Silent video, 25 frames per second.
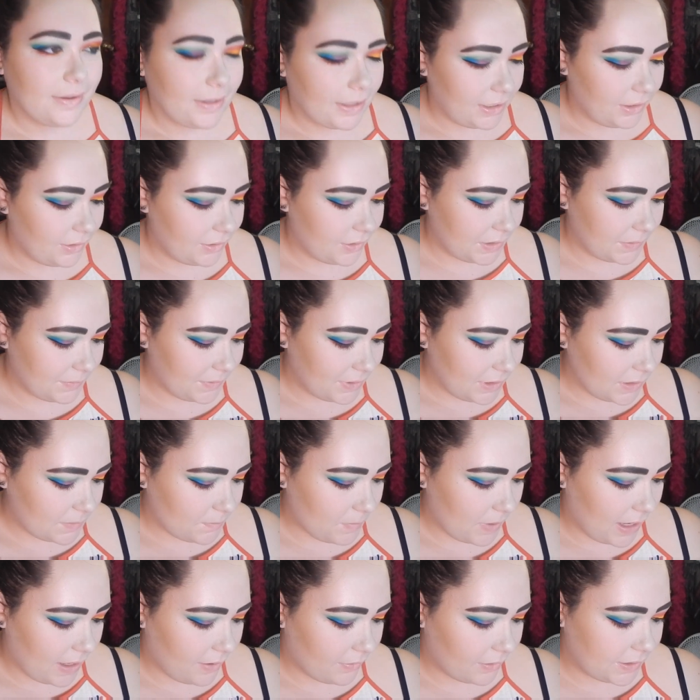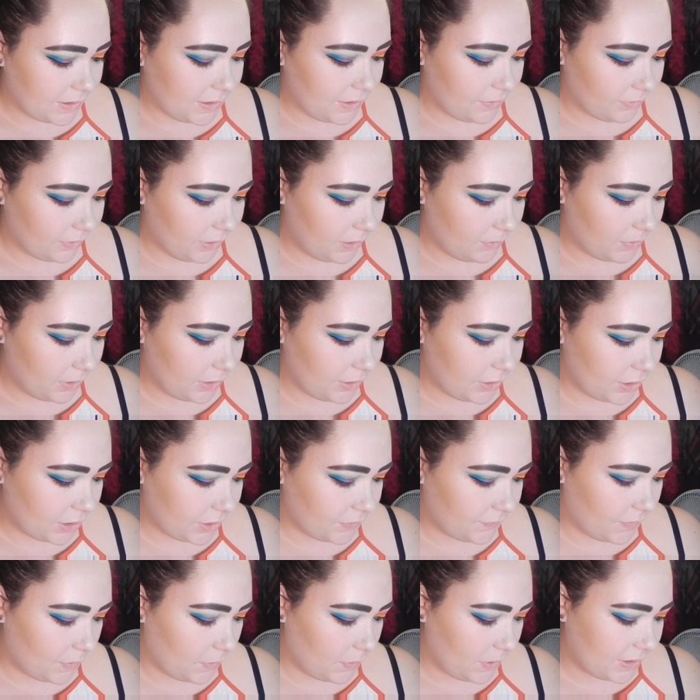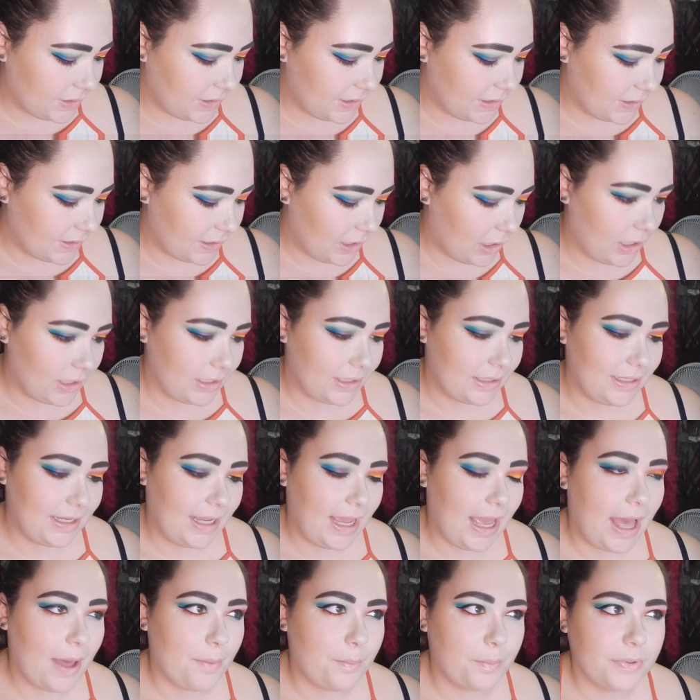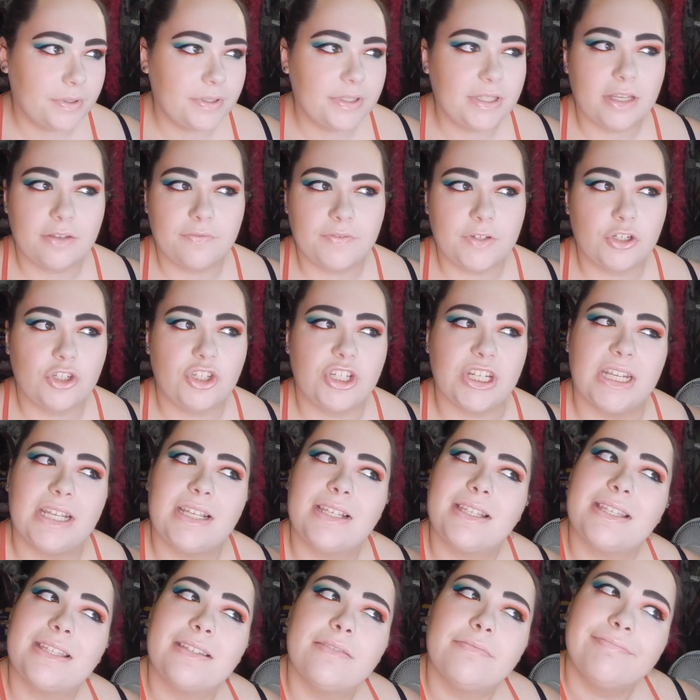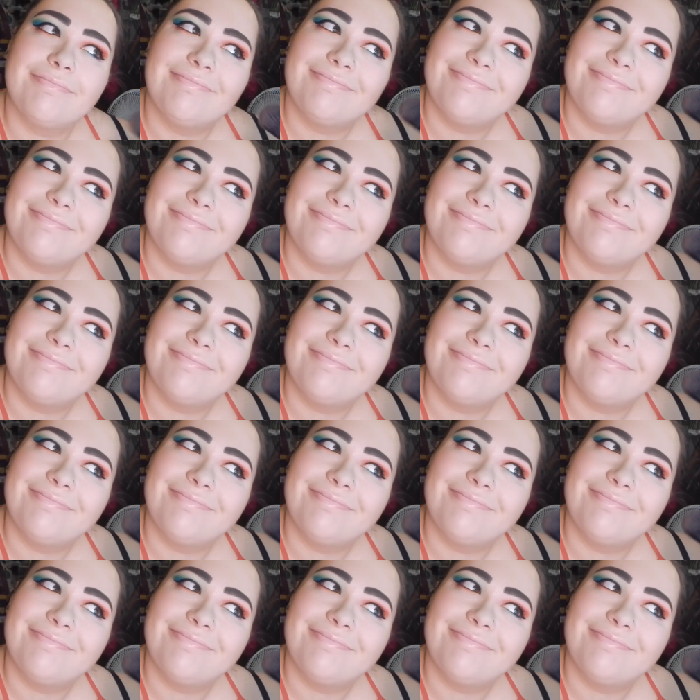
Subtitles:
And you just want to smile because you really want to just focus this on the apples of your cheeks.